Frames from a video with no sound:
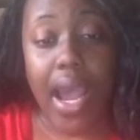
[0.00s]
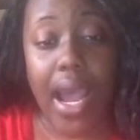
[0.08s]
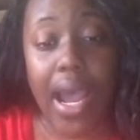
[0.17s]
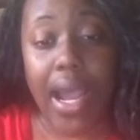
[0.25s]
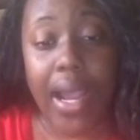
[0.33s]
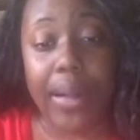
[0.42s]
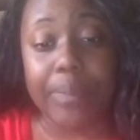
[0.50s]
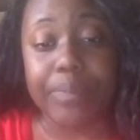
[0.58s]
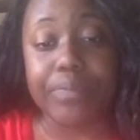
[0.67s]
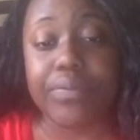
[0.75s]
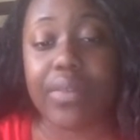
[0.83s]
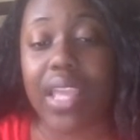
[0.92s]

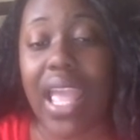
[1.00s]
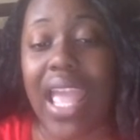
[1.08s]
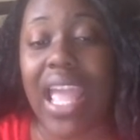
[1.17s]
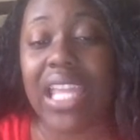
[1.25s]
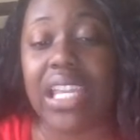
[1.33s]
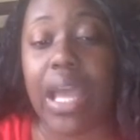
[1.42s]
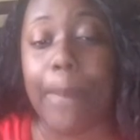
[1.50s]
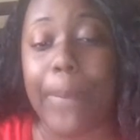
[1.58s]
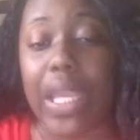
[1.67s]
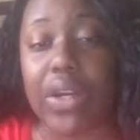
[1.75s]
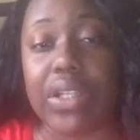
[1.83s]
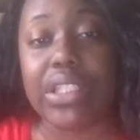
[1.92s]
And
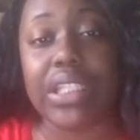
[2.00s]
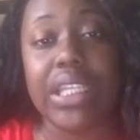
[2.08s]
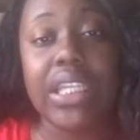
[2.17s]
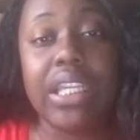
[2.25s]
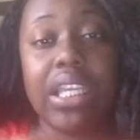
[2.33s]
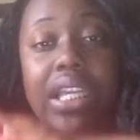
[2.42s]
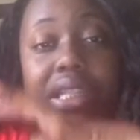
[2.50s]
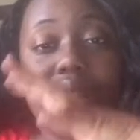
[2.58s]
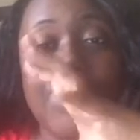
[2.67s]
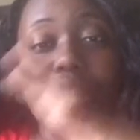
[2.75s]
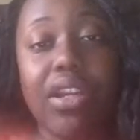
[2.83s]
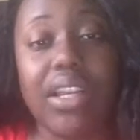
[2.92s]
apparently,
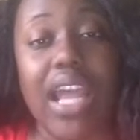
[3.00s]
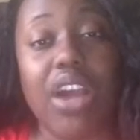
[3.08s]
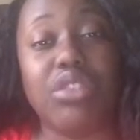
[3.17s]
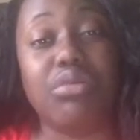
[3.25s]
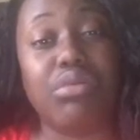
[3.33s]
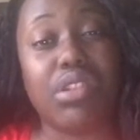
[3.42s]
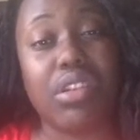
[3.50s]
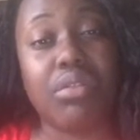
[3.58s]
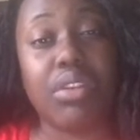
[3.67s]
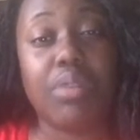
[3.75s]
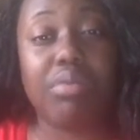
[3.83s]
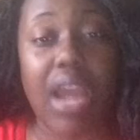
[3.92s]
depending on how you
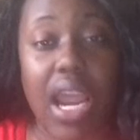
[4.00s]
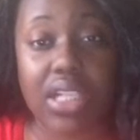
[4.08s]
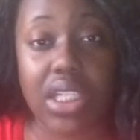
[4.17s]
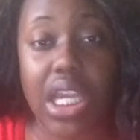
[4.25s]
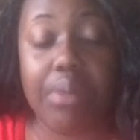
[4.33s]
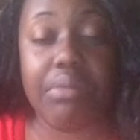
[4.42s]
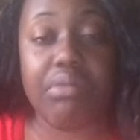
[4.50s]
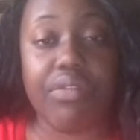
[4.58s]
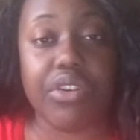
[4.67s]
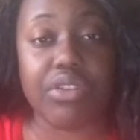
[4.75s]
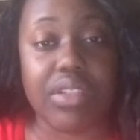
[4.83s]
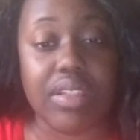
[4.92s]
do in the practicum, the
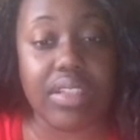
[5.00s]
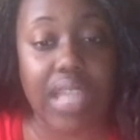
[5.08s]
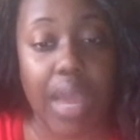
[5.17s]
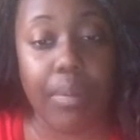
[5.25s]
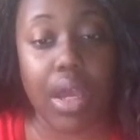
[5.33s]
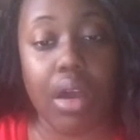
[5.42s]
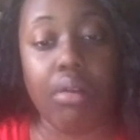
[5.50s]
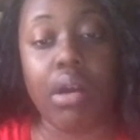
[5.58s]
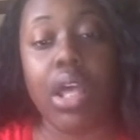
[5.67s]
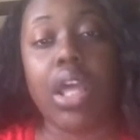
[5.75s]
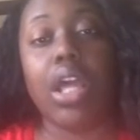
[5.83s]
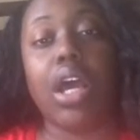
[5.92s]
first demo,
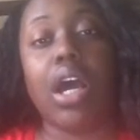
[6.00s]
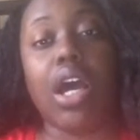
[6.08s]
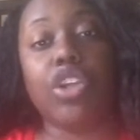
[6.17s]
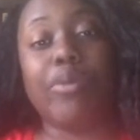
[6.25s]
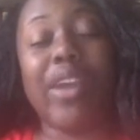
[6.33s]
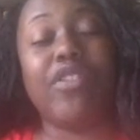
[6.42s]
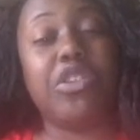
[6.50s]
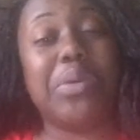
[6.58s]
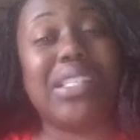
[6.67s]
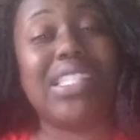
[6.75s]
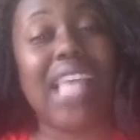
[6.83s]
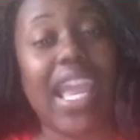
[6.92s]
you might have to do
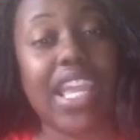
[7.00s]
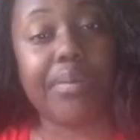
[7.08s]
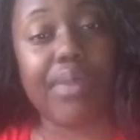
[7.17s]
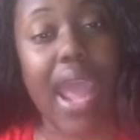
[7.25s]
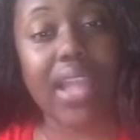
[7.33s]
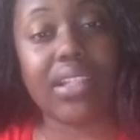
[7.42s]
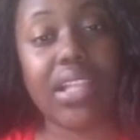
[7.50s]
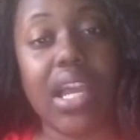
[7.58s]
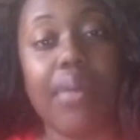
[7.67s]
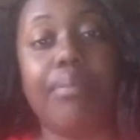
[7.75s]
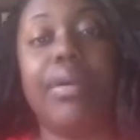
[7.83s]
a second practicum.